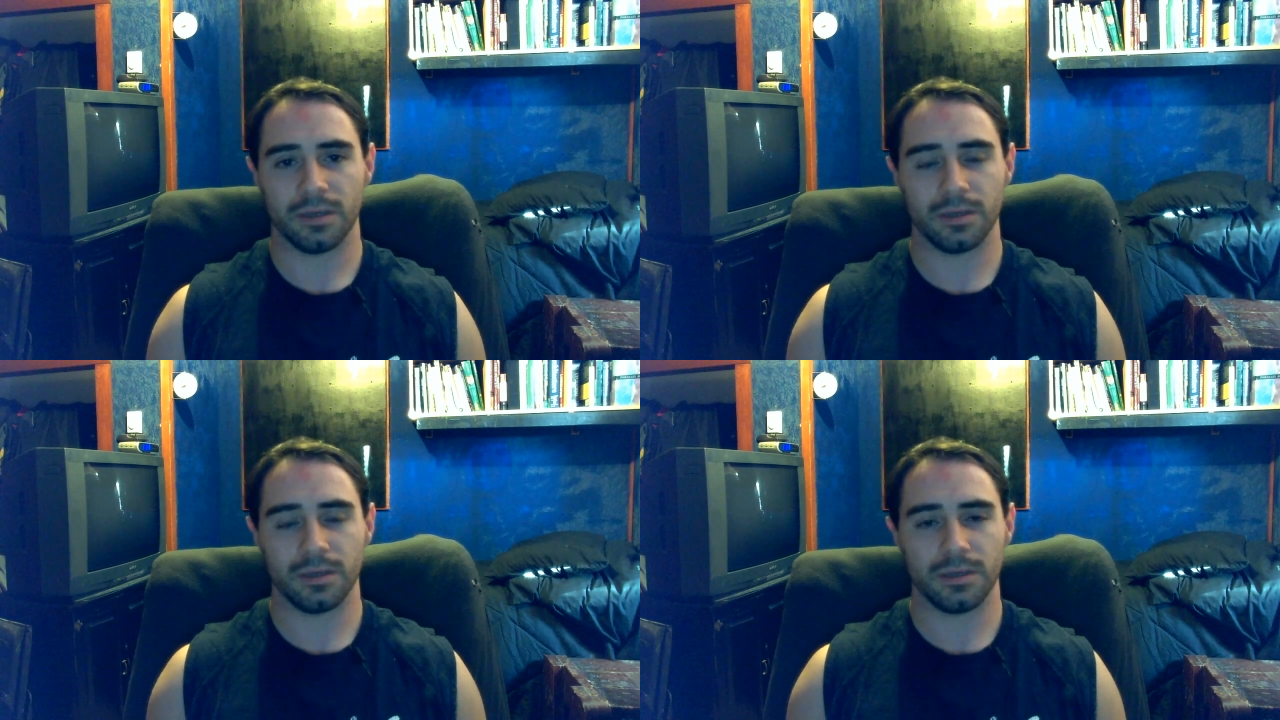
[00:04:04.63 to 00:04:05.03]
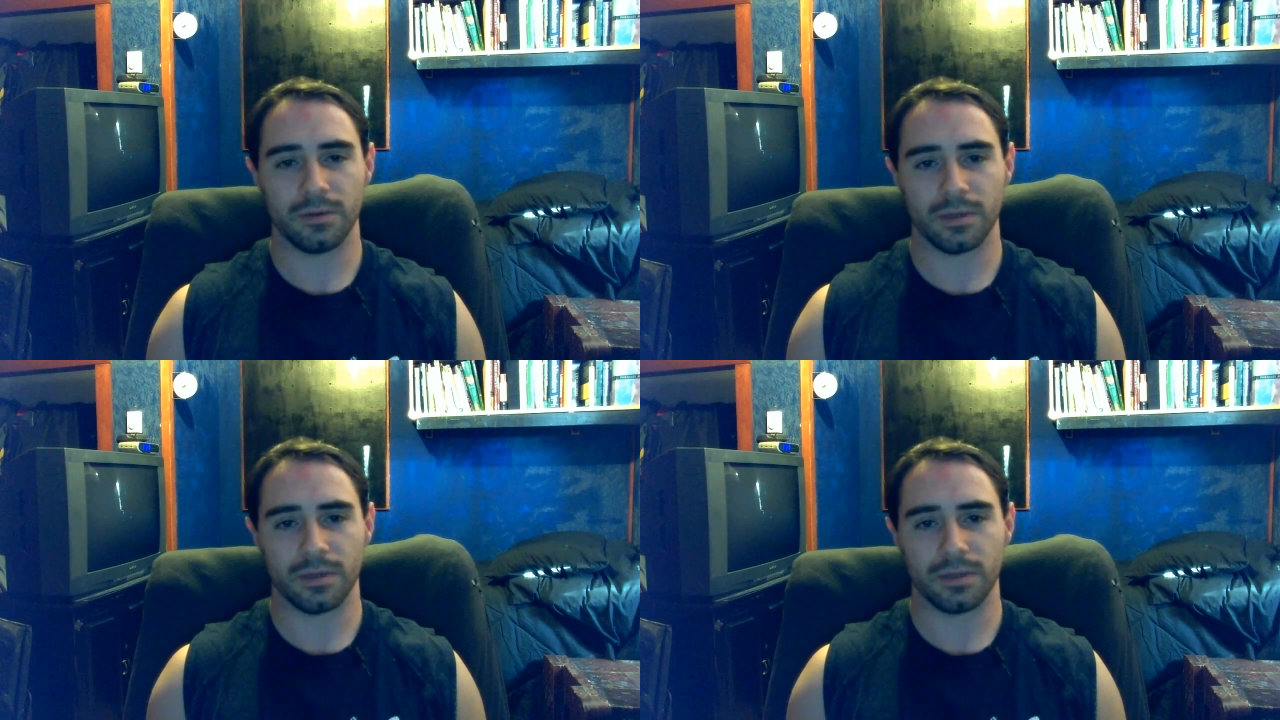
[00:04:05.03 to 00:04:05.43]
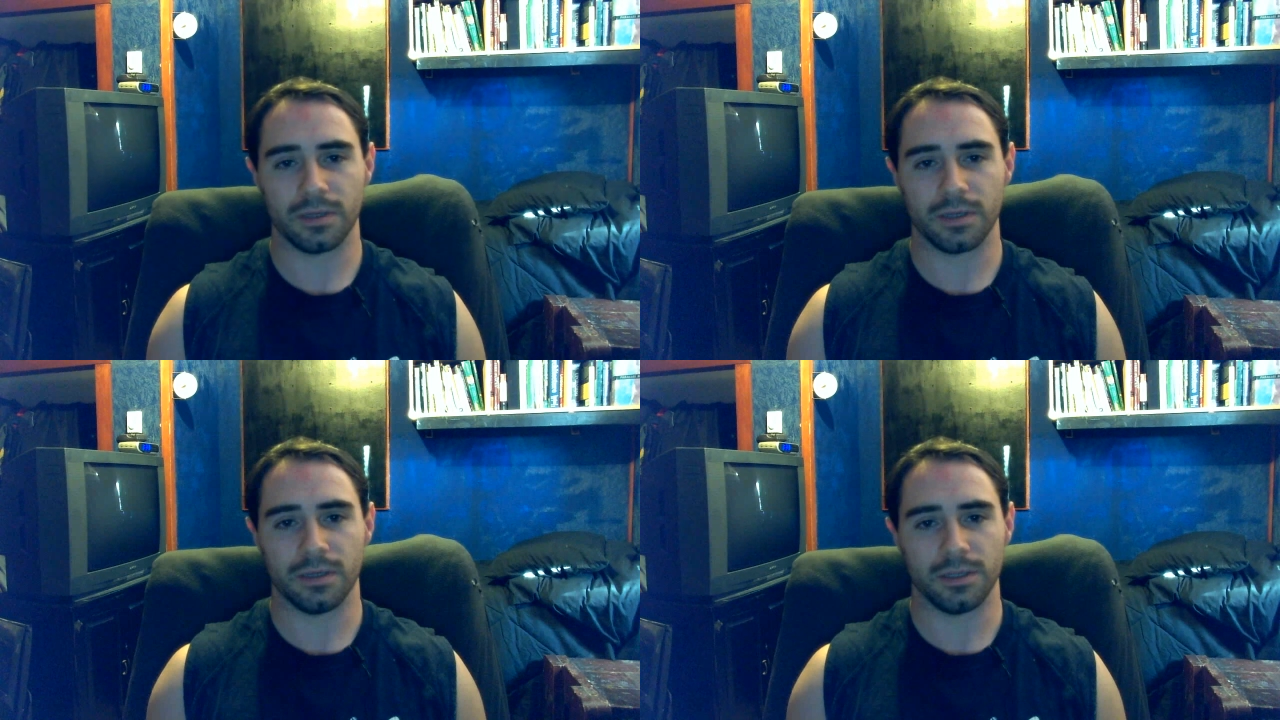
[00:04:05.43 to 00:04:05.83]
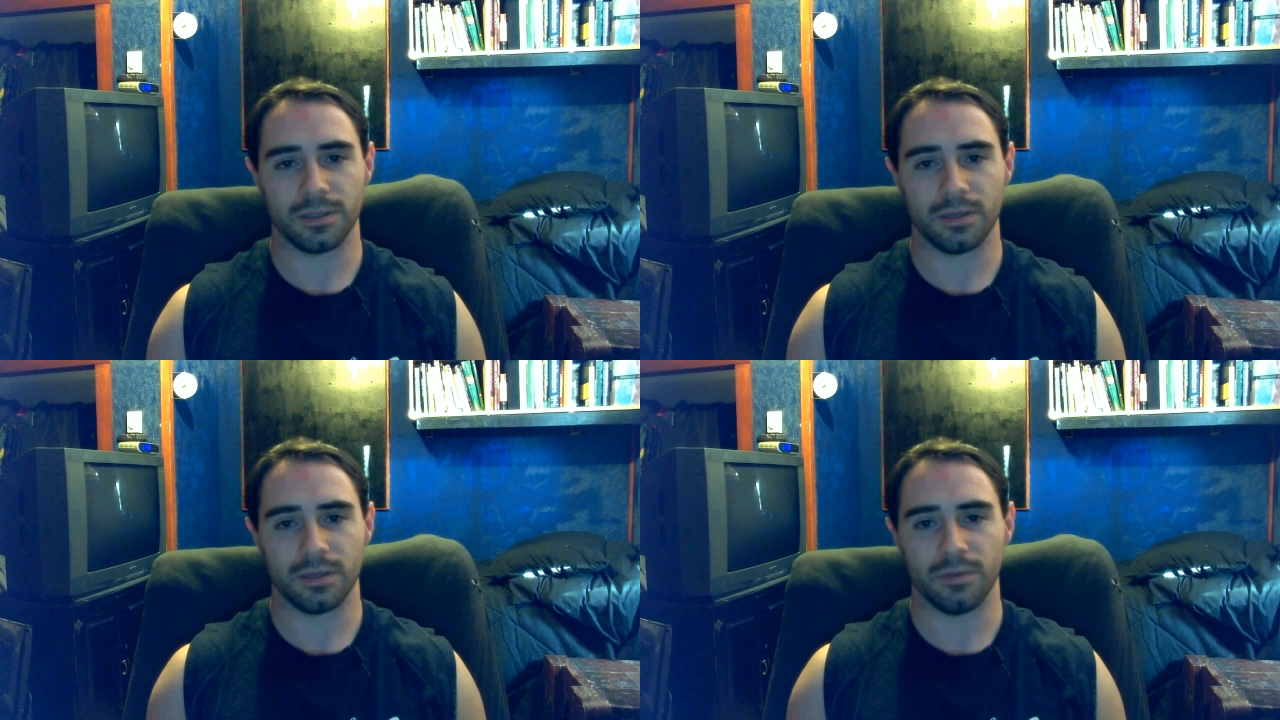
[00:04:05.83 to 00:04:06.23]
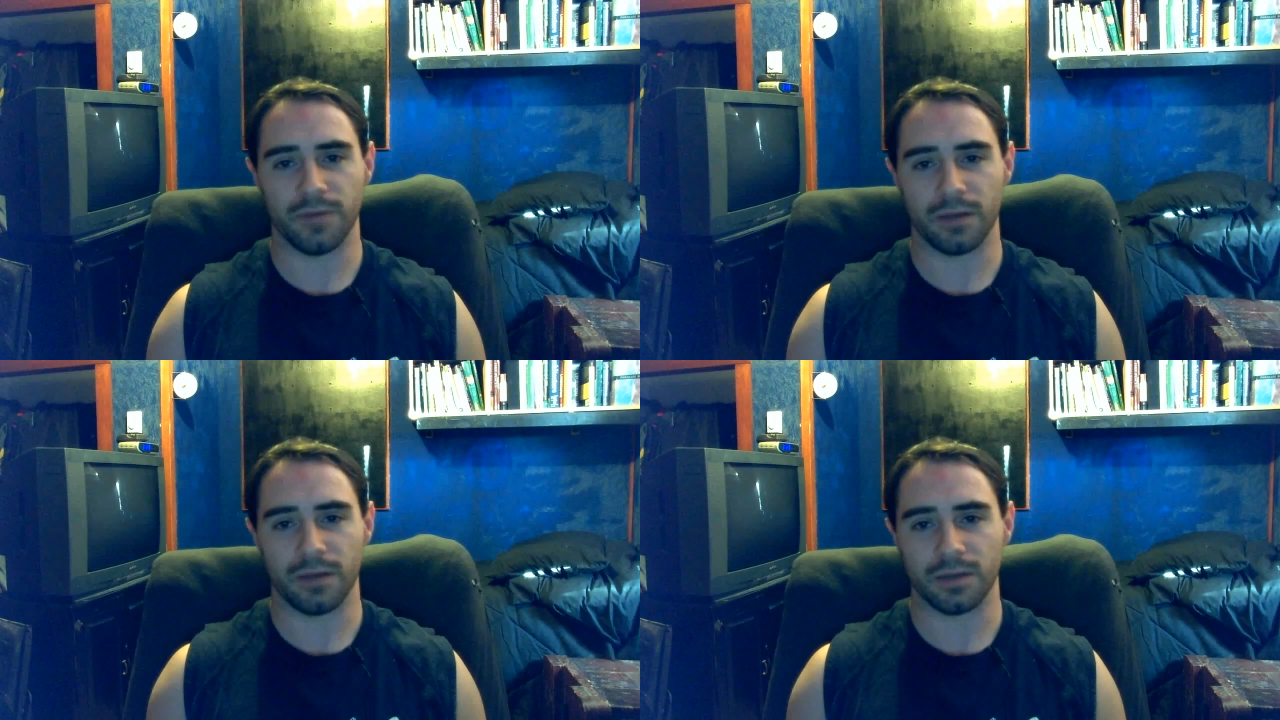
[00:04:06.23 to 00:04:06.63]
considering that the condition can be
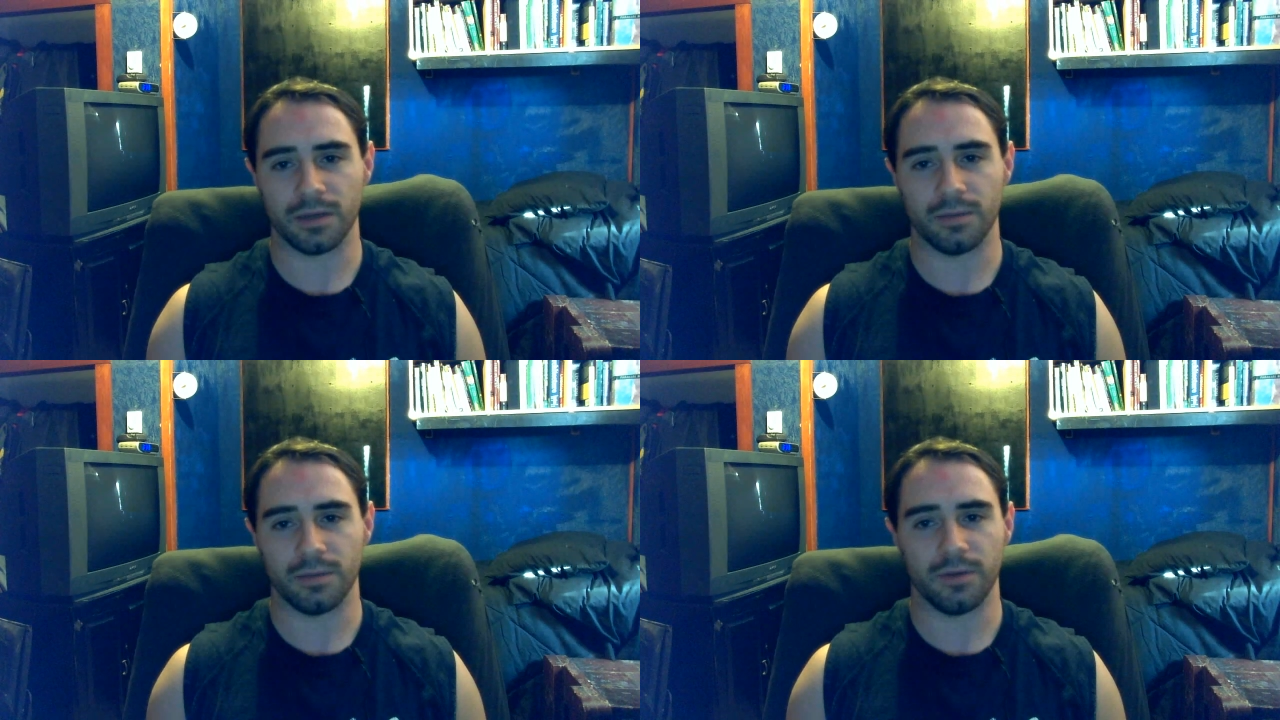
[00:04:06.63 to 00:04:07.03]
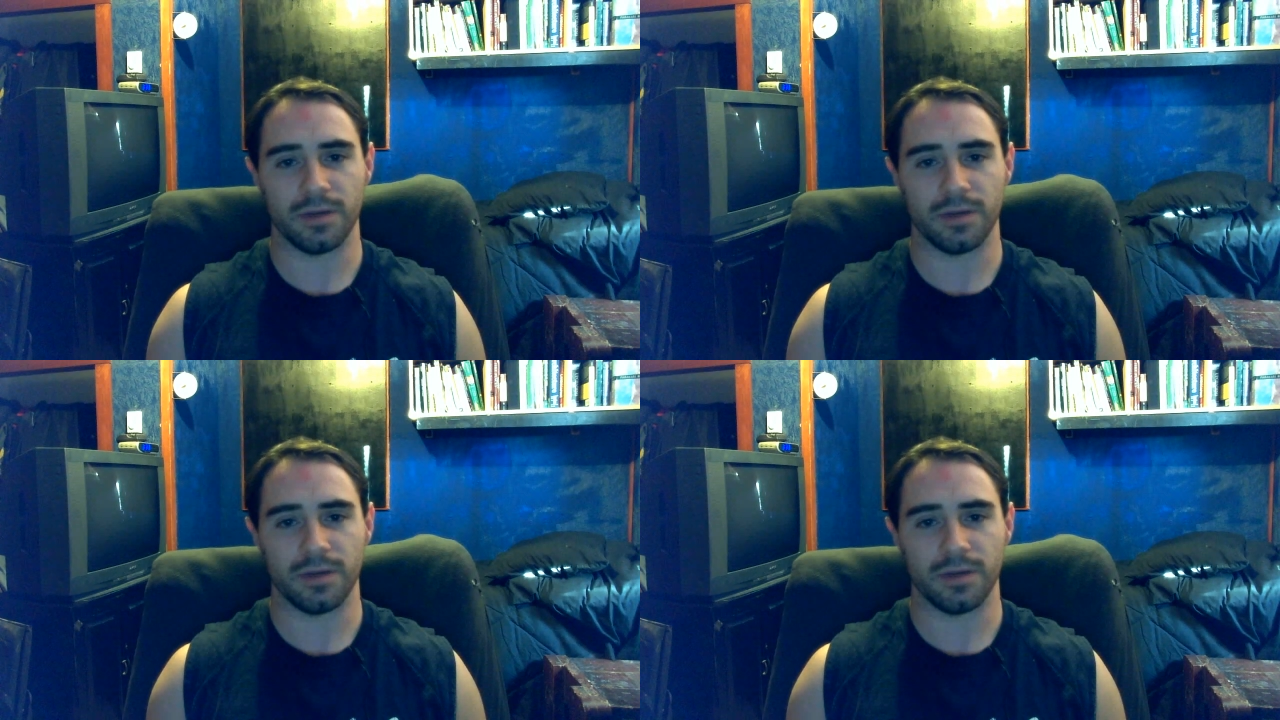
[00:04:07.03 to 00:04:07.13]
validated above